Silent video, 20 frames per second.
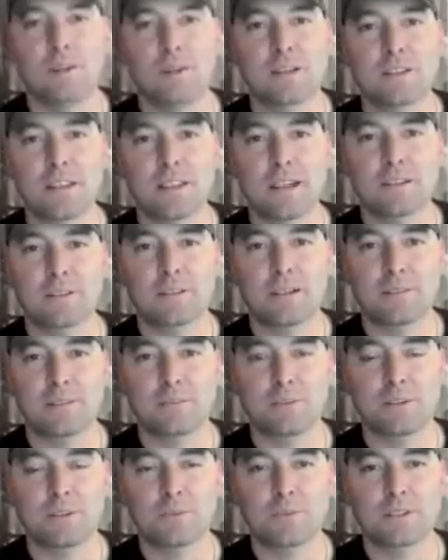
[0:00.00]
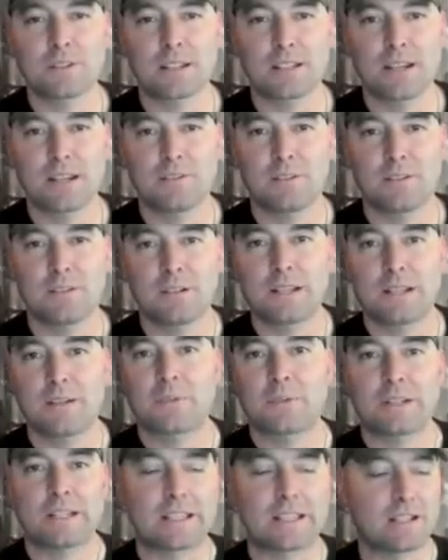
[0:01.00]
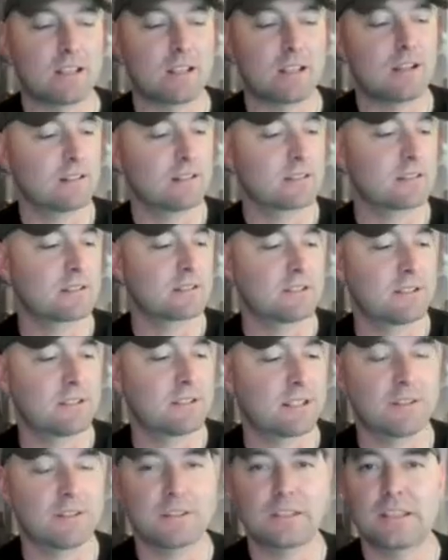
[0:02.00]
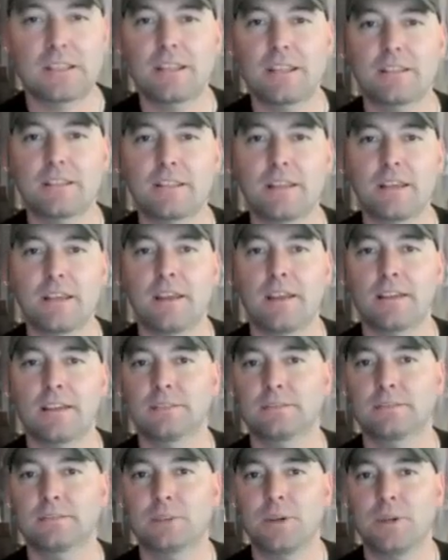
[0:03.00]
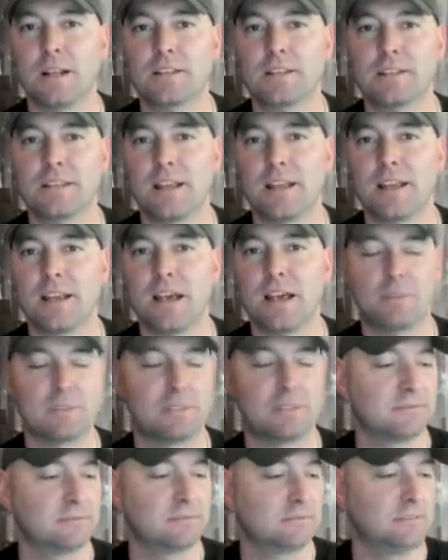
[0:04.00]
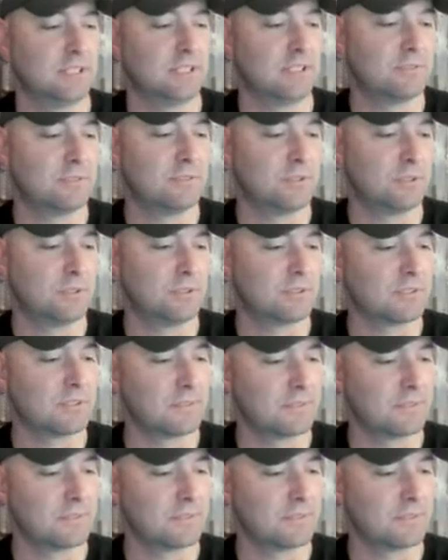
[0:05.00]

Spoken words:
angry and one wants to get everyone to get along. So there you go, the yin and the yang. We're watching that happen unfold. So